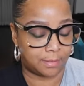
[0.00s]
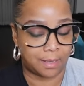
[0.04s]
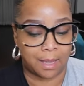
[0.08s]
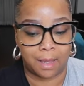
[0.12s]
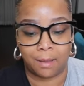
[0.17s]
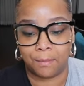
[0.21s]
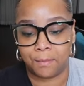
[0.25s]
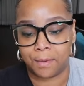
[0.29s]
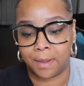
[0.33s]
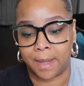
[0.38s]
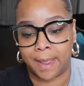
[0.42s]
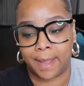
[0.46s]

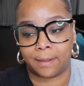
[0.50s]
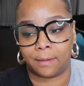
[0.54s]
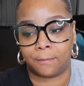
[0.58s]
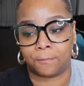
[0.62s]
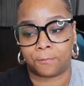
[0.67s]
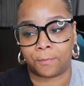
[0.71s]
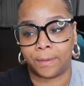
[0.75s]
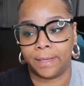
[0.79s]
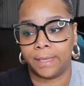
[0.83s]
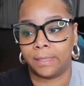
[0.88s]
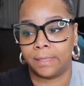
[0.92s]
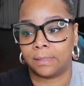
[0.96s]
I would have had the
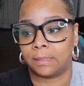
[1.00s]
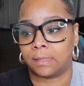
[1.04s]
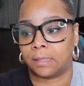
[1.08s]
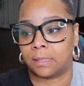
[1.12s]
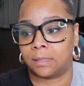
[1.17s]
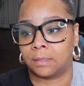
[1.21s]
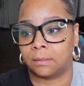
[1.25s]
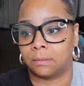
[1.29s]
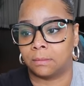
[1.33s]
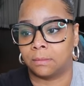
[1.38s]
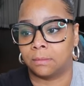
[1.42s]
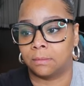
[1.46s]
friend
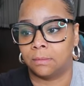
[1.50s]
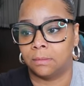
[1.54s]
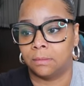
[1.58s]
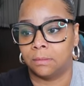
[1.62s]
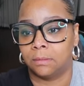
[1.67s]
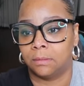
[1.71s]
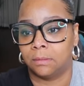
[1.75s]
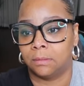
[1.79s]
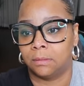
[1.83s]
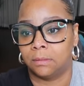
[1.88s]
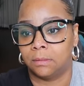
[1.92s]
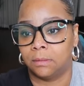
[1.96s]
zone
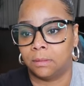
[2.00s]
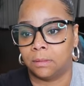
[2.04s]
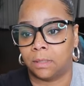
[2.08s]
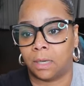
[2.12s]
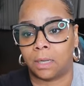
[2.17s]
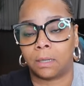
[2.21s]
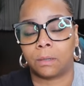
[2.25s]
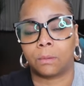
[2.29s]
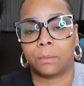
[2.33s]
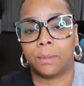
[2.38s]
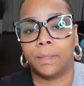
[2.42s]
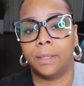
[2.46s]

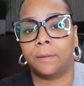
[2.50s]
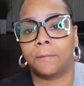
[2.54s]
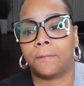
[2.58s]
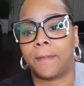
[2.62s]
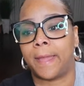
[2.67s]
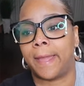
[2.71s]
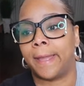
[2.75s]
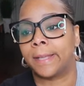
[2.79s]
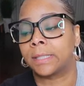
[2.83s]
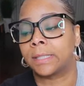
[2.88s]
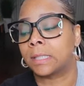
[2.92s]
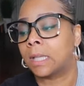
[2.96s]
her real
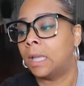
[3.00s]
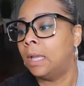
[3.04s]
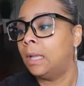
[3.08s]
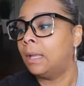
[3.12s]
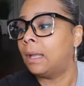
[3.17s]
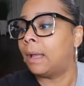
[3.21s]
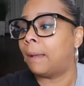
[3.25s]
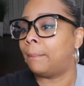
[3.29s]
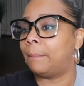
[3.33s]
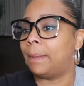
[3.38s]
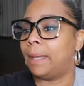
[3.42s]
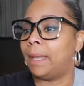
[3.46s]
fast.
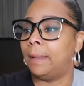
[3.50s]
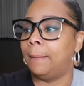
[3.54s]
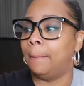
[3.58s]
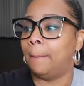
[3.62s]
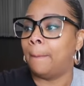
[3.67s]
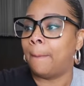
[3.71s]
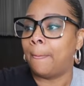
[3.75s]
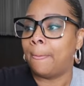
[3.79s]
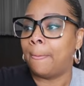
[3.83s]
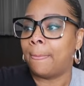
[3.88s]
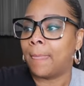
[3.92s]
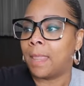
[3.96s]
I
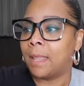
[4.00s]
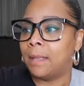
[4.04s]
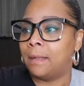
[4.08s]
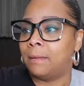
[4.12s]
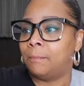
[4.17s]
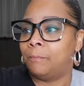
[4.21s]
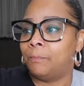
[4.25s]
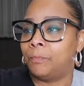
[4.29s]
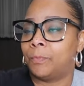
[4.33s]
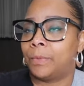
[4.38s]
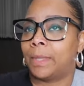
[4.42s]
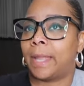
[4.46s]
mean,
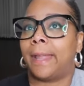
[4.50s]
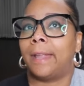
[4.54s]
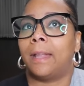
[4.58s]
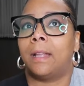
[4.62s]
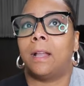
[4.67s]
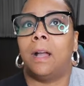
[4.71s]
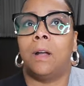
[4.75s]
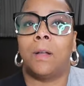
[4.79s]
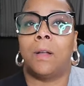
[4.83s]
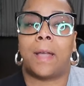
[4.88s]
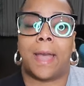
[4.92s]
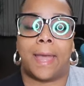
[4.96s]

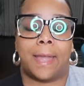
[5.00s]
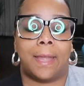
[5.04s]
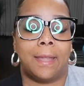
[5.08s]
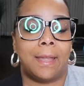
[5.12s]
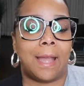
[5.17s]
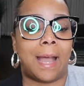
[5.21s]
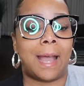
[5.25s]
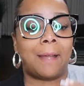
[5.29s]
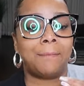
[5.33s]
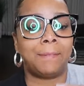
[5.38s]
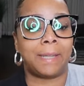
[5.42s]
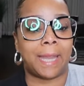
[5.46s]
like,
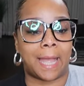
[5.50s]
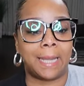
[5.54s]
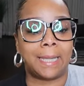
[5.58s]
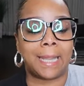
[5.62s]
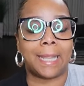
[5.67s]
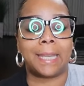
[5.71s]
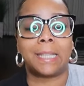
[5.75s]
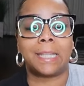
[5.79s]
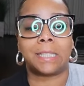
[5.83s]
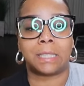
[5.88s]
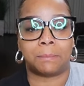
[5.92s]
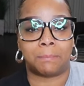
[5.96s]
okay, I, I
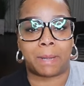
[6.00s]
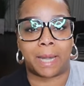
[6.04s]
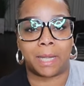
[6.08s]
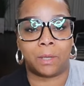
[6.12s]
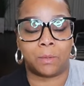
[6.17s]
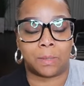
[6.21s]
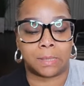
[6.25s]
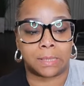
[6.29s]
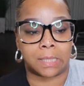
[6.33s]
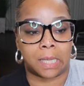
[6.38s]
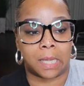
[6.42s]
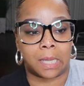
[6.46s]
dated
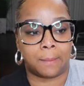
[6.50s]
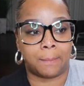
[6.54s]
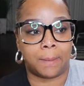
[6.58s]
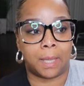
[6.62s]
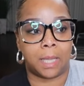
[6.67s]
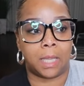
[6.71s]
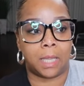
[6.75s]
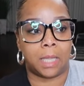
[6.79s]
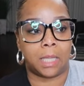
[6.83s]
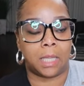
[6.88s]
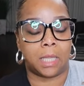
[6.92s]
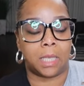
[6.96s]
somebody one time
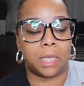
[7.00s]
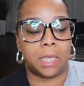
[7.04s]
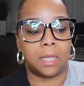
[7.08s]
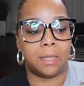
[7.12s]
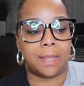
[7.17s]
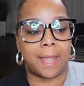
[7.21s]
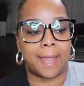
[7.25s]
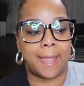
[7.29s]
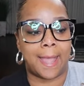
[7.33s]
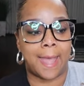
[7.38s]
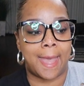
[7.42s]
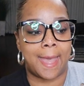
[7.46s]
and
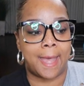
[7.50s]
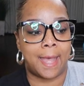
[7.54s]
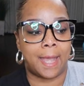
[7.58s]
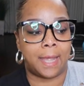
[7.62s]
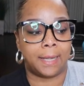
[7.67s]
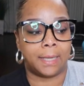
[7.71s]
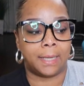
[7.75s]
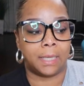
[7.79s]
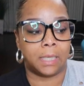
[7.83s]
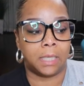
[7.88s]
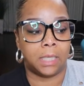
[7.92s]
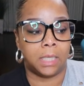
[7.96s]
they
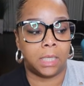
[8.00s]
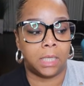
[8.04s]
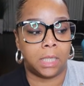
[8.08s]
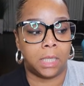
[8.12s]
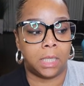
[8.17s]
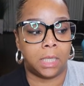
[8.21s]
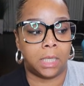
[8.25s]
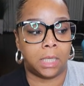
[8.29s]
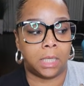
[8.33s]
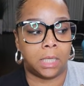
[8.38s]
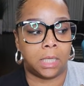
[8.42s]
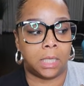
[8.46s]
had
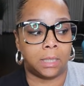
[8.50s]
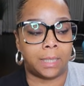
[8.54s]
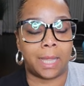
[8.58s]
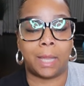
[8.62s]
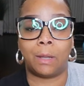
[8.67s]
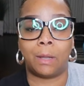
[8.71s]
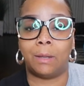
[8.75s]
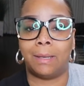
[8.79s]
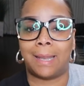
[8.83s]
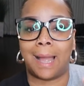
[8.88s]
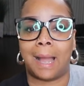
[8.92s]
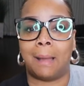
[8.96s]
uh,
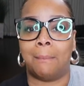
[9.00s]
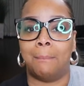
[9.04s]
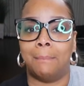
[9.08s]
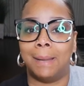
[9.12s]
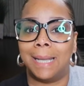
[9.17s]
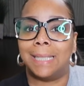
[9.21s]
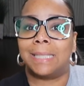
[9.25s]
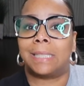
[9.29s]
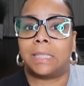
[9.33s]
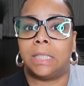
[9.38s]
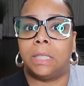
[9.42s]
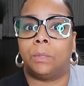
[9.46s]
they got
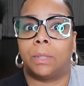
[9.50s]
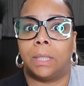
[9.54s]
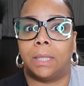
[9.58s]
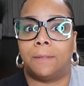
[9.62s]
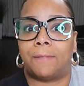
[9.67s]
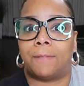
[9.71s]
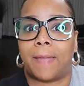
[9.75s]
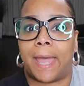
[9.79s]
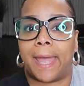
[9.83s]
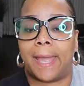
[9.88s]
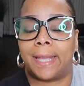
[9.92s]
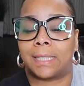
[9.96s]
musty
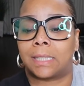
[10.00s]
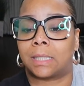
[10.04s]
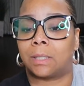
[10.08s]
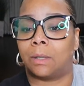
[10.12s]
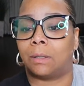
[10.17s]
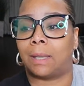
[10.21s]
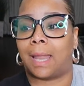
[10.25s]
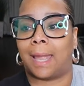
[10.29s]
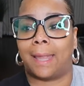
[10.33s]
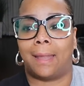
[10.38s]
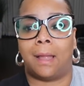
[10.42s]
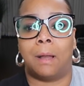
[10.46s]
really fast.
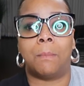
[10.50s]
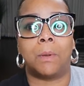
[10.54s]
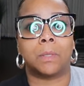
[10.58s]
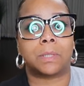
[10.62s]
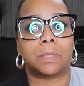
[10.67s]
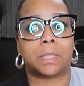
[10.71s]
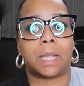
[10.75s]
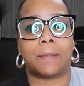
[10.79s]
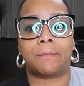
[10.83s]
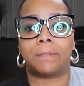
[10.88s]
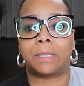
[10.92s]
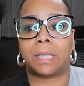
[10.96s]
So like
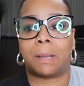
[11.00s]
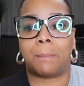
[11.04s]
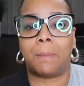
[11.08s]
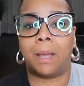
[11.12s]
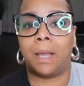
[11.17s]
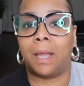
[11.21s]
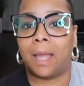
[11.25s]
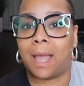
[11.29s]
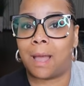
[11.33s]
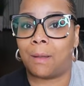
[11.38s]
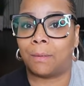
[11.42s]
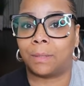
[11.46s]
almost every time I
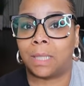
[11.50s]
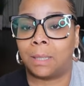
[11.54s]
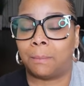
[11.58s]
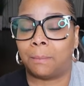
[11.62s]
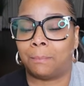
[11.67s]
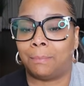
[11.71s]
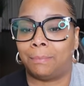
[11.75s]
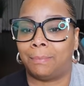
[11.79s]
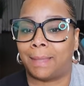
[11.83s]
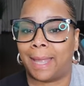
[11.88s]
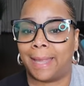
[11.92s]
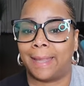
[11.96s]
hung out with
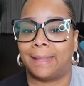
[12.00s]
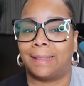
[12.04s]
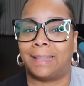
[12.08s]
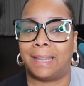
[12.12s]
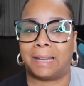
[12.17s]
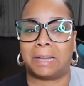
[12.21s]
them, like